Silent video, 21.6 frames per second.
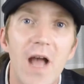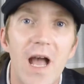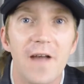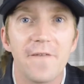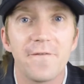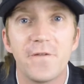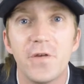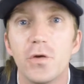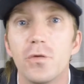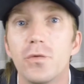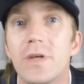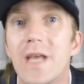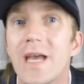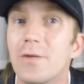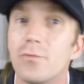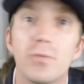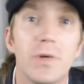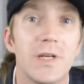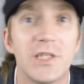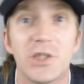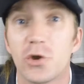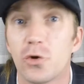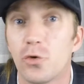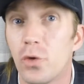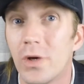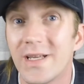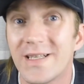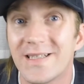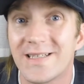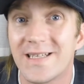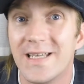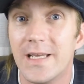had a few
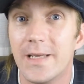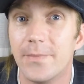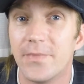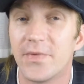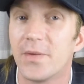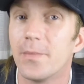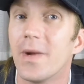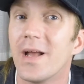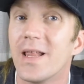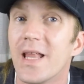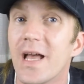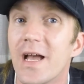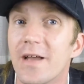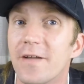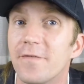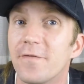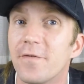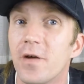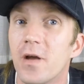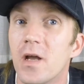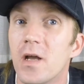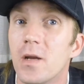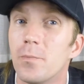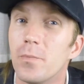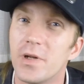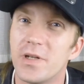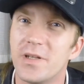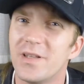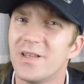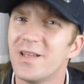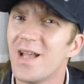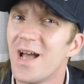get-rich-quick schemes in my life,
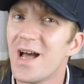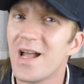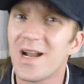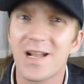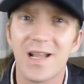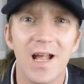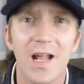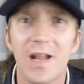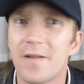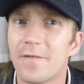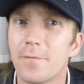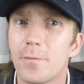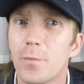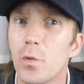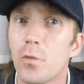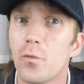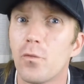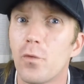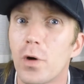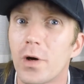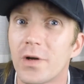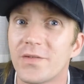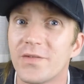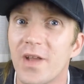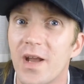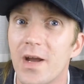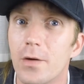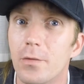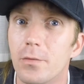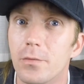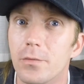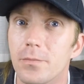but not a lot of them have worked
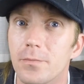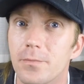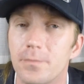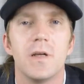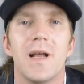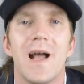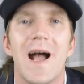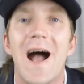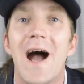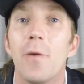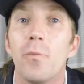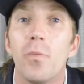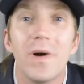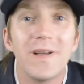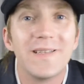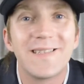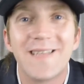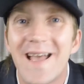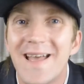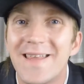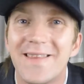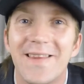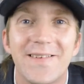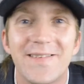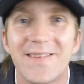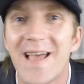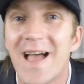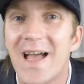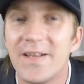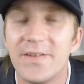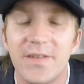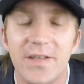out. I once had
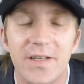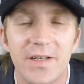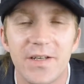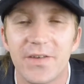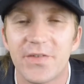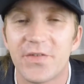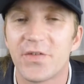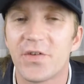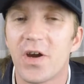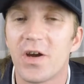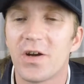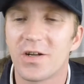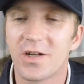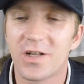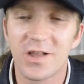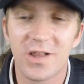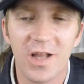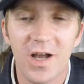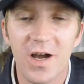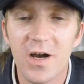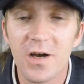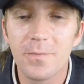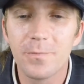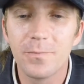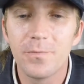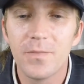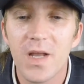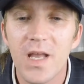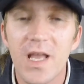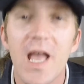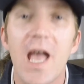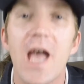this idea to start a club,
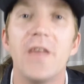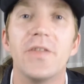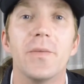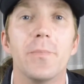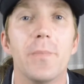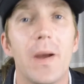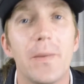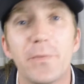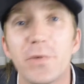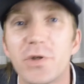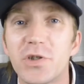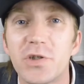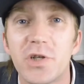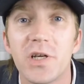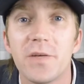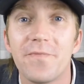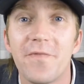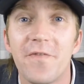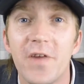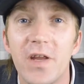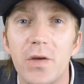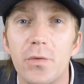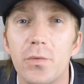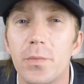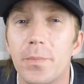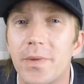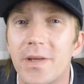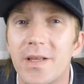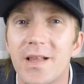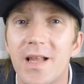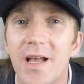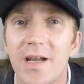and the membership fee
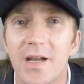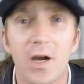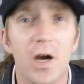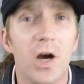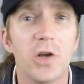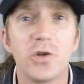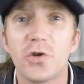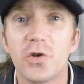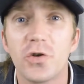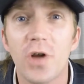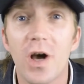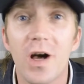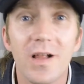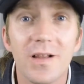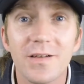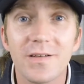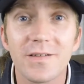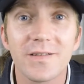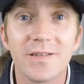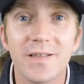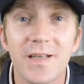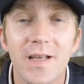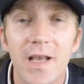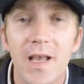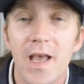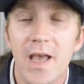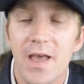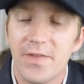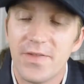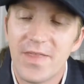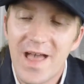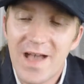would be like $100,
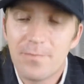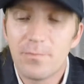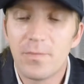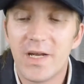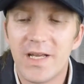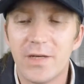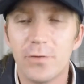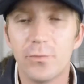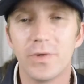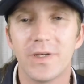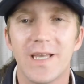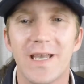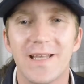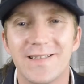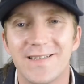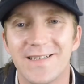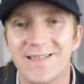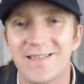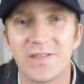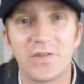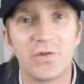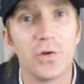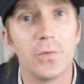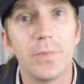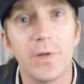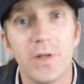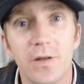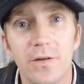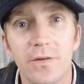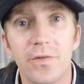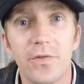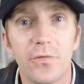and that money would get
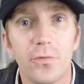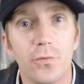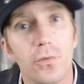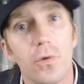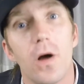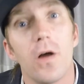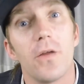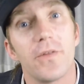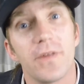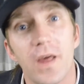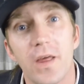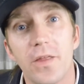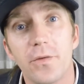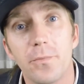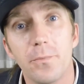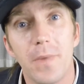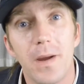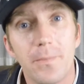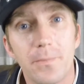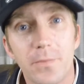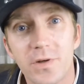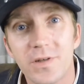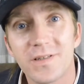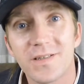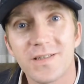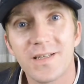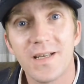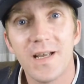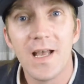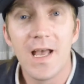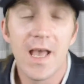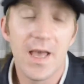distributed through all the other
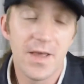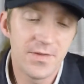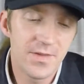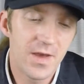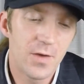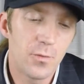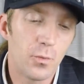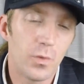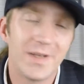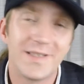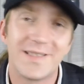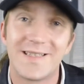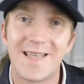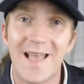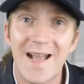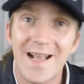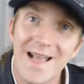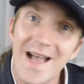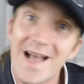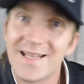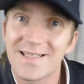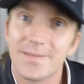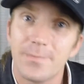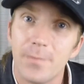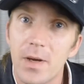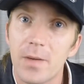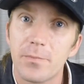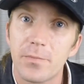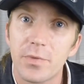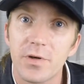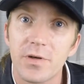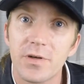members, and then once that guy's a
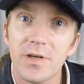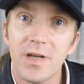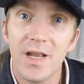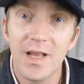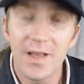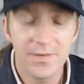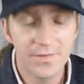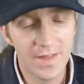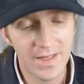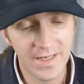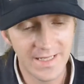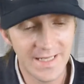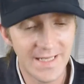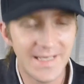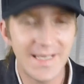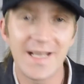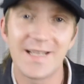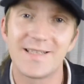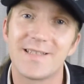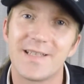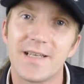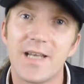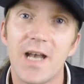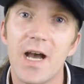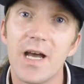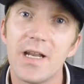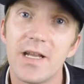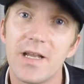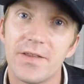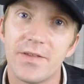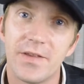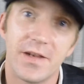member, then he gets a
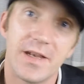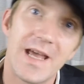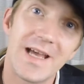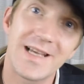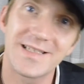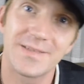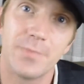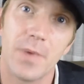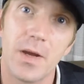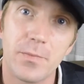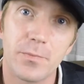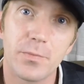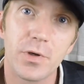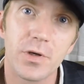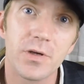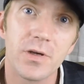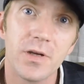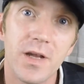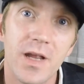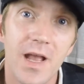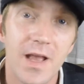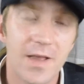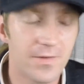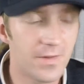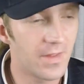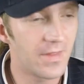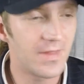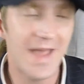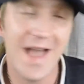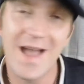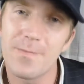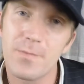cut of the next member, and
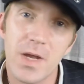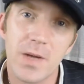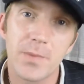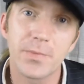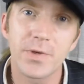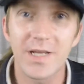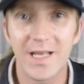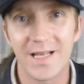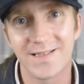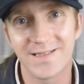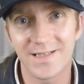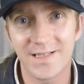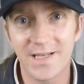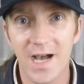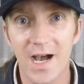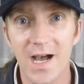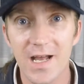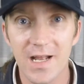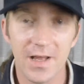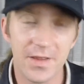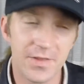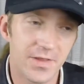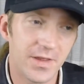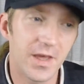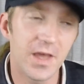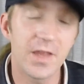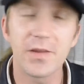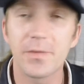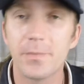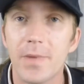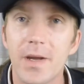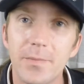then that member gets a cut of the
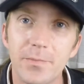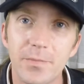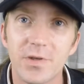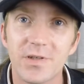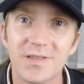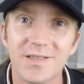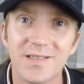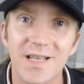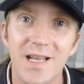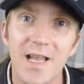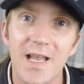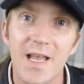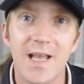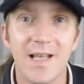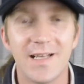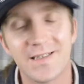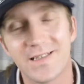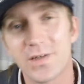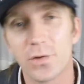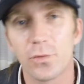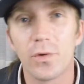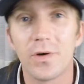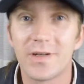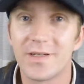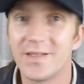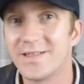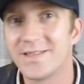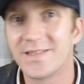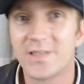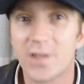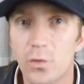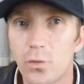other members, and so on
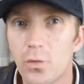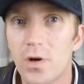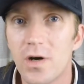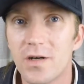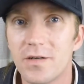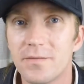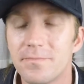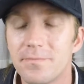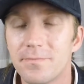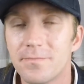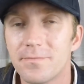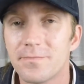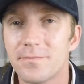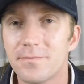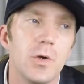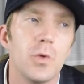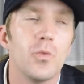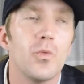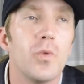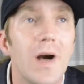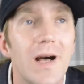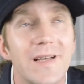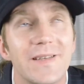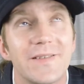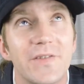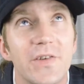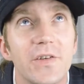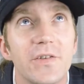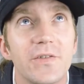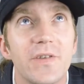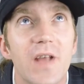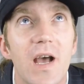and so on. Well, it
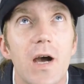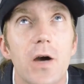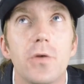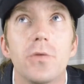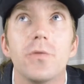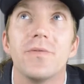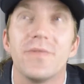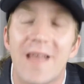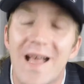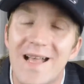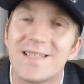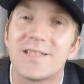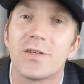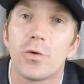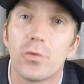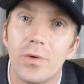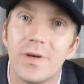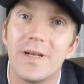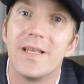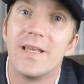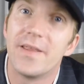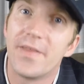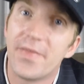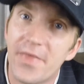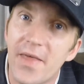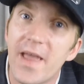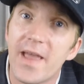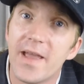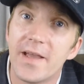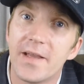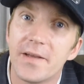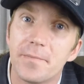turned out, that's already a
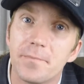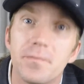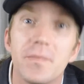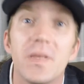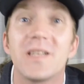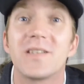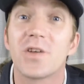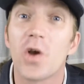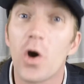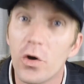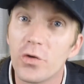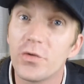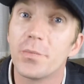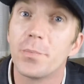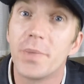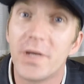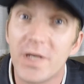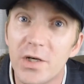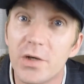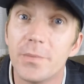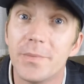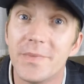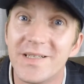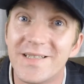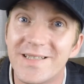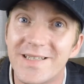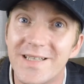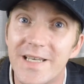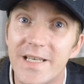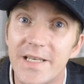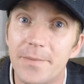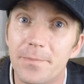thing. It's called a pyramid
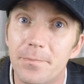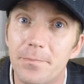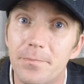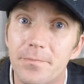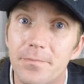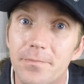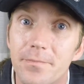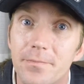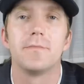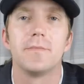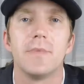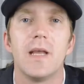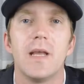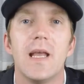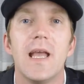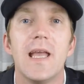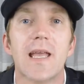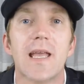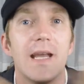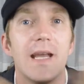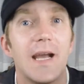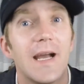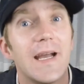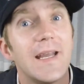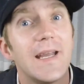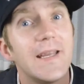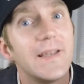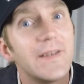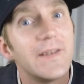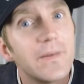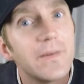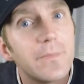scheme. Hey, I
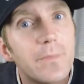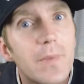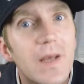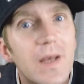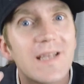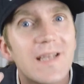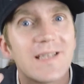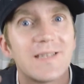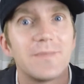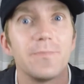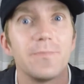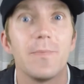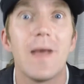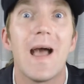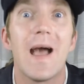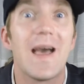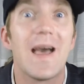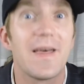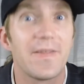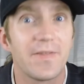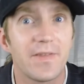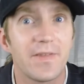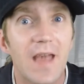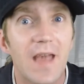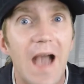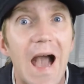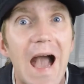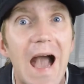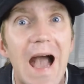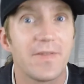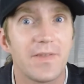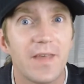ain't the best math
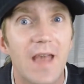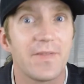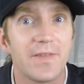guy.